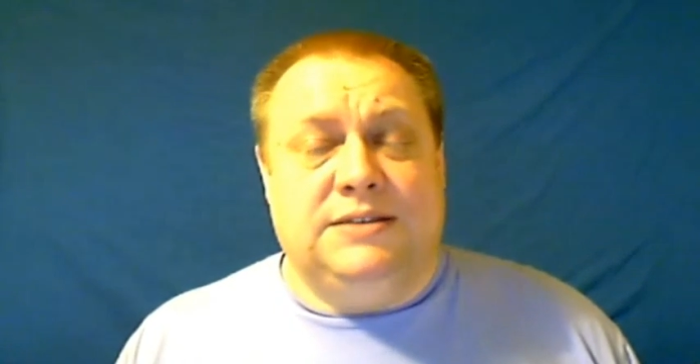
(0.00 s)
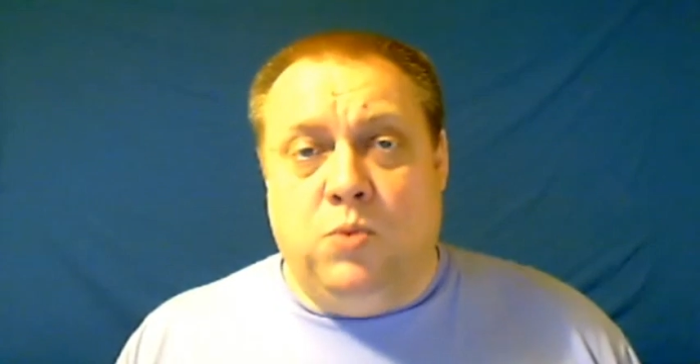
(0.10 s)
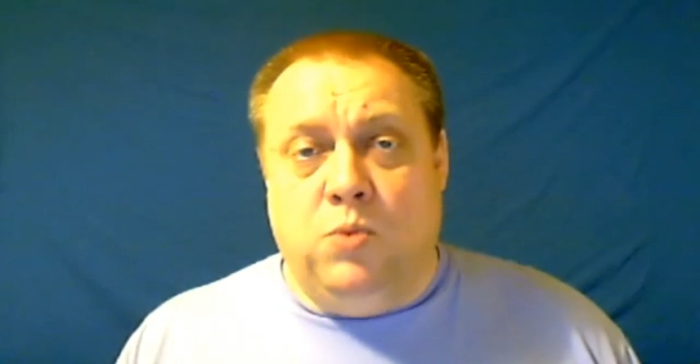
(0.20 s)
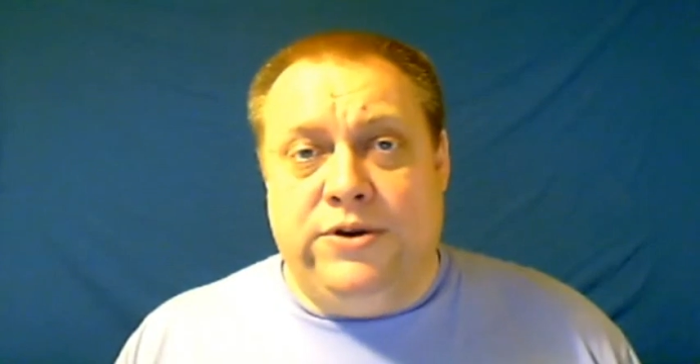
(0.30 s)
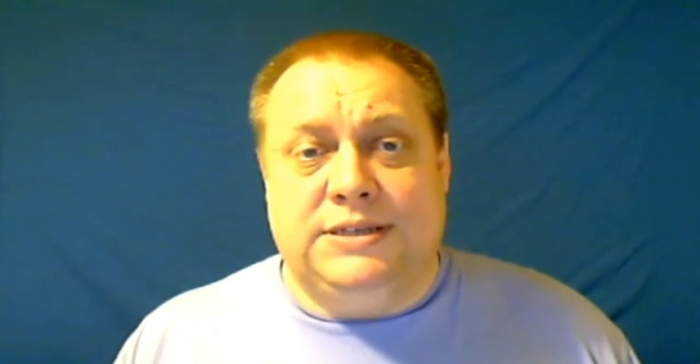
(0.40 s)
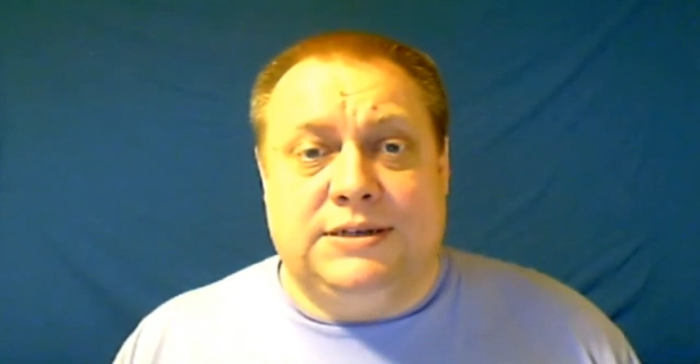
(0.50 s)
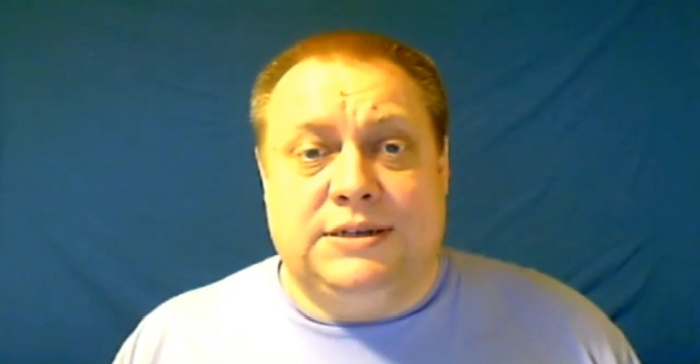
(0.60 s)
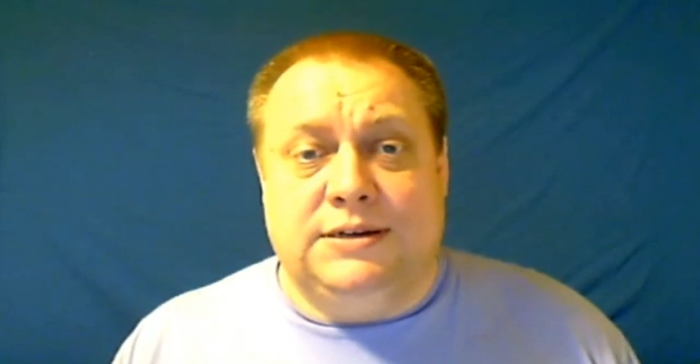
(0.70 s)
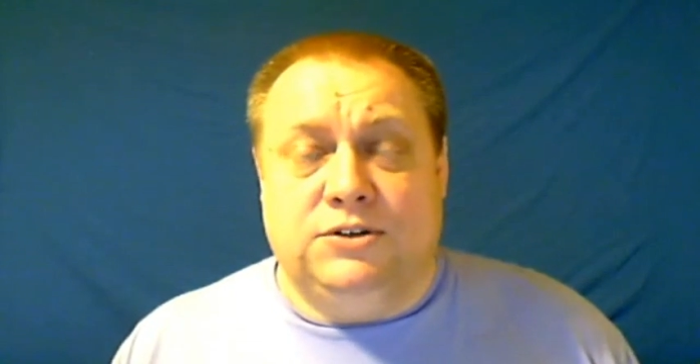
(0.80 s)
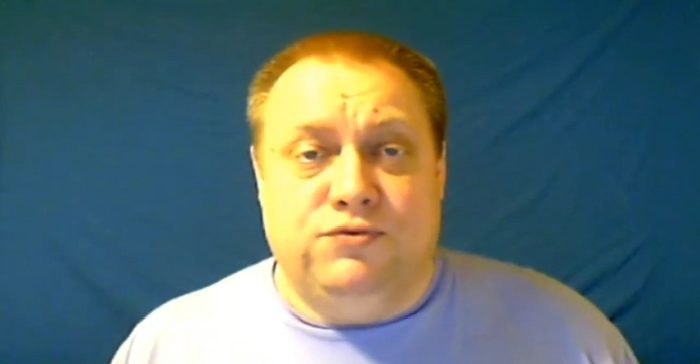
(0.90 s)
and we're
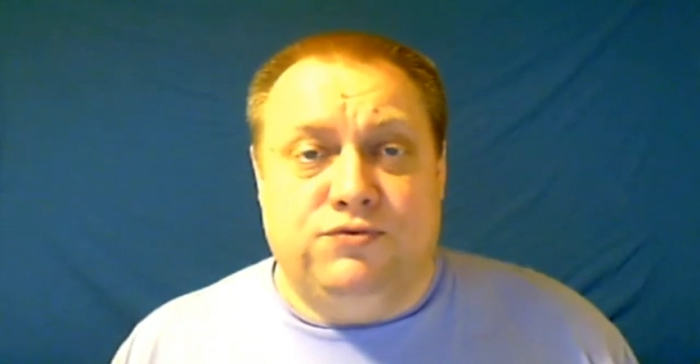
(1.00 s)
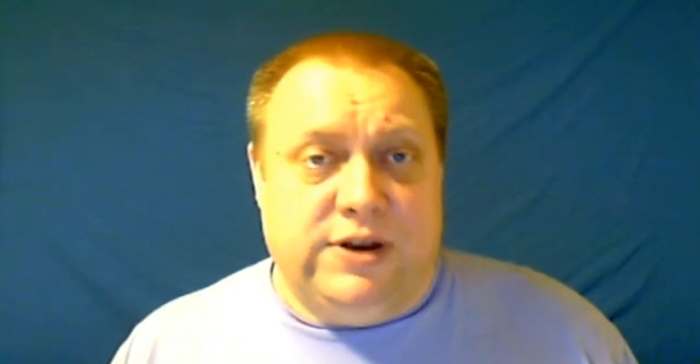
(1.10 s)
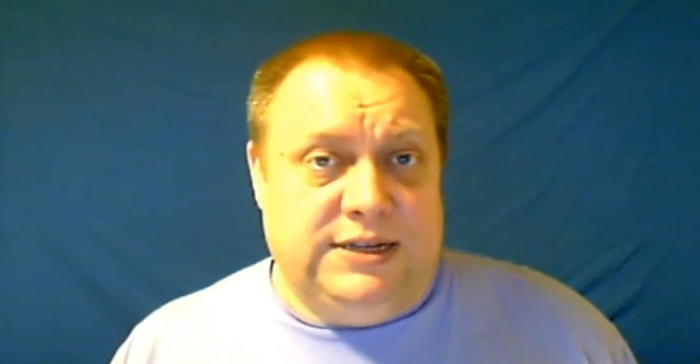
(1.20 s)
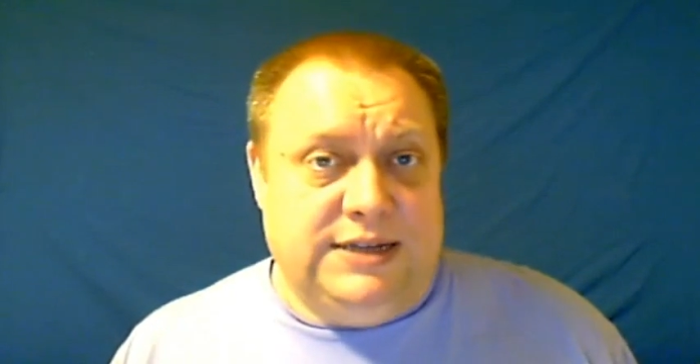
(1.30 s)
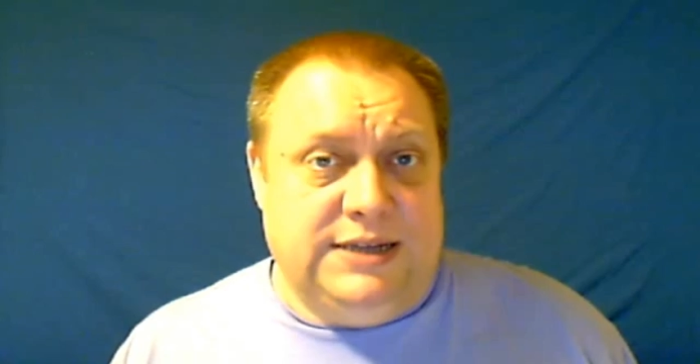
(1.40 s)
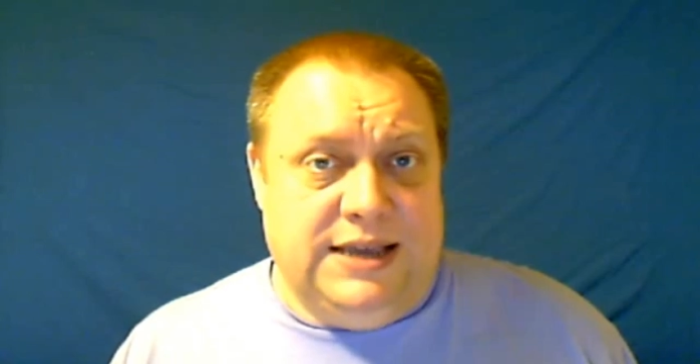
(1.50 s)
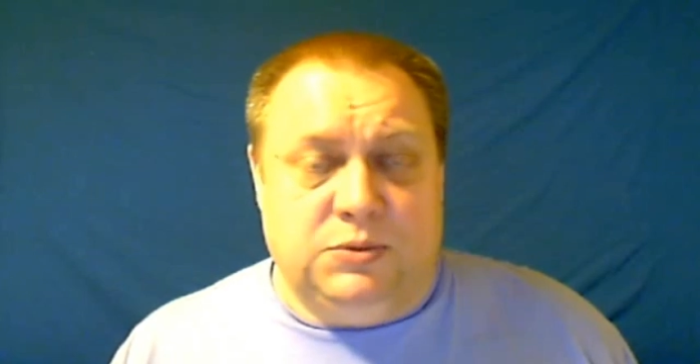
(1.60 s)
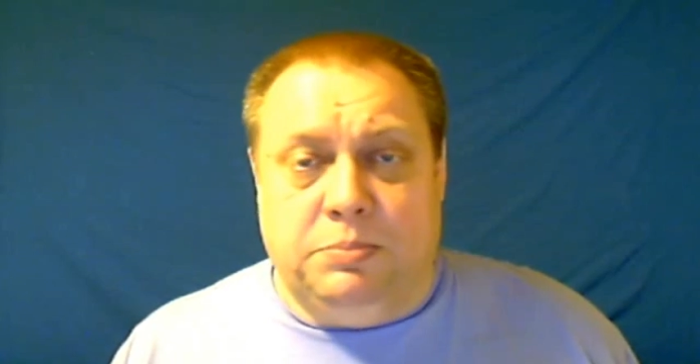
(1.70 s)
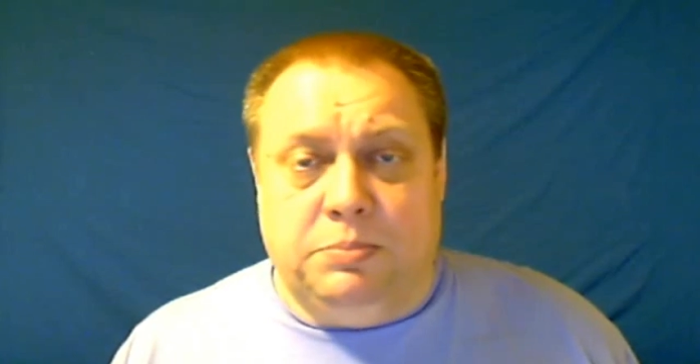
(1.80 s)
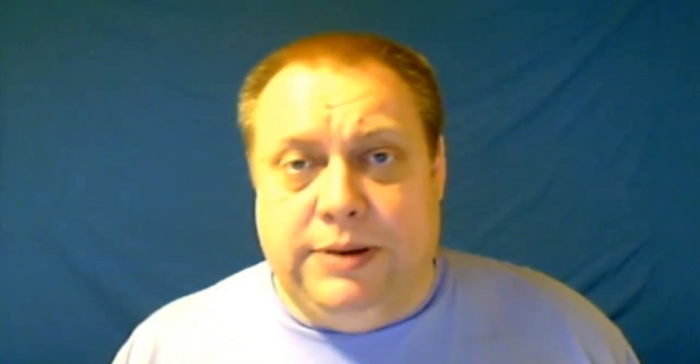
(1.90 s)
entitled to run it
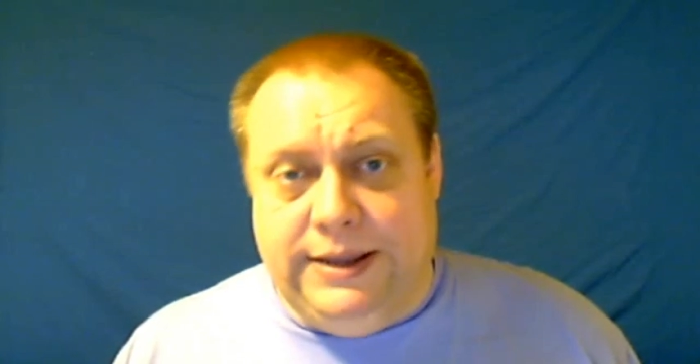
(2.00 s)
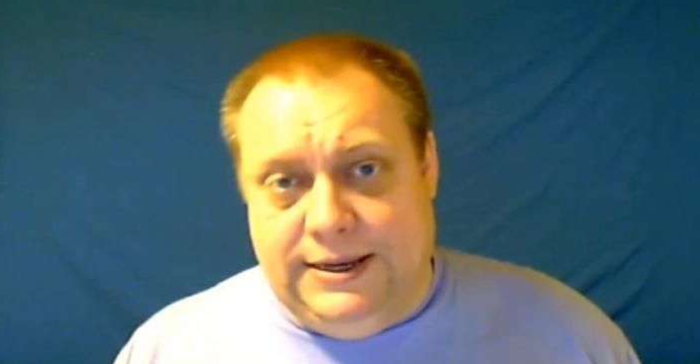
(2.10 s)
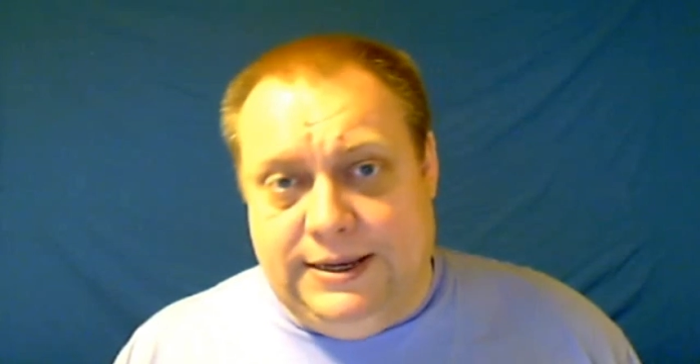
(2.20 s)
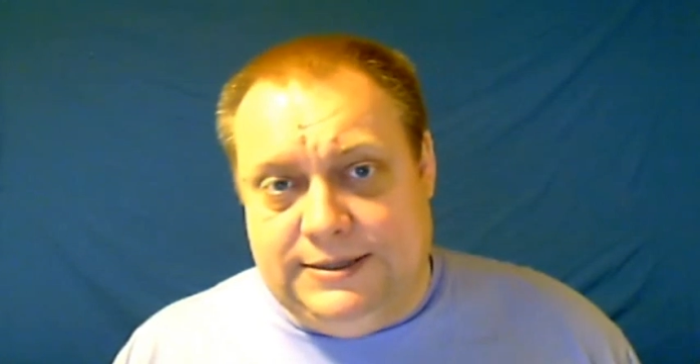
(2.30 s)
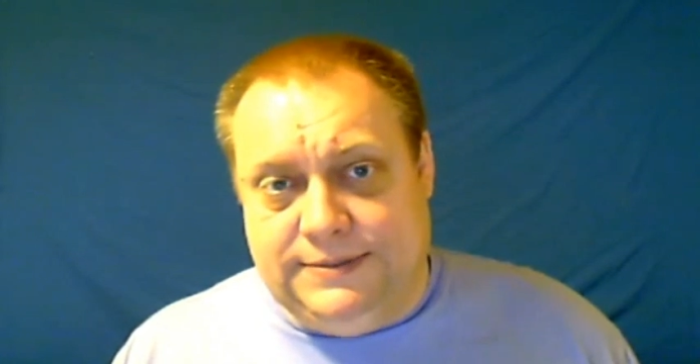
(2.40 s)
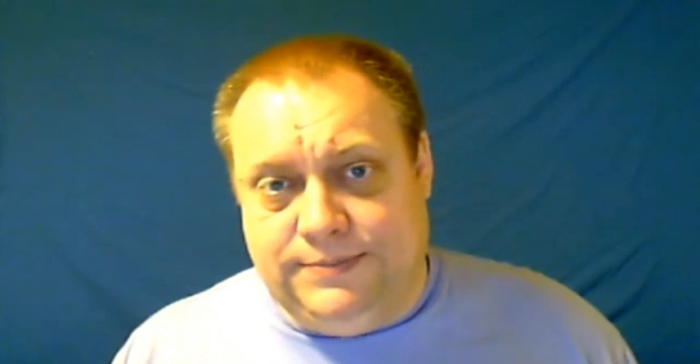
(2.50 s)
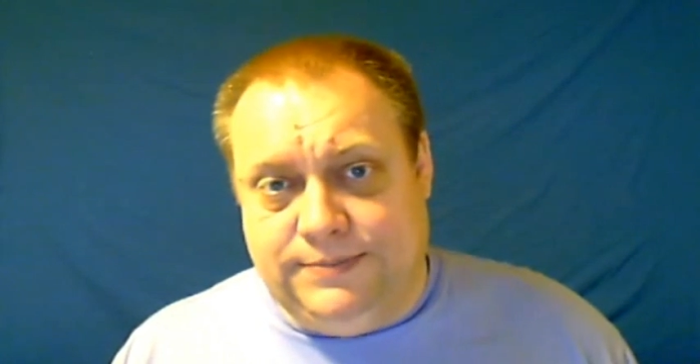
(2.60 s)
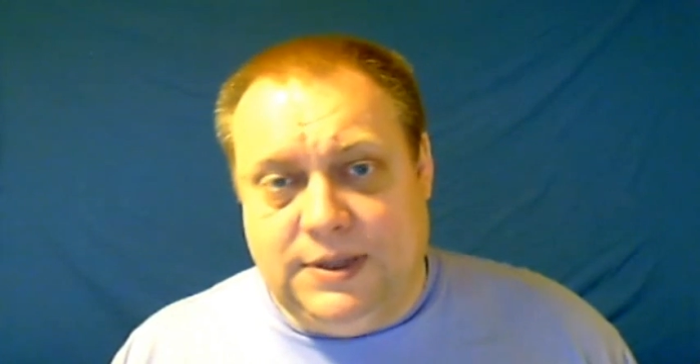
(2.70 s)
as we please,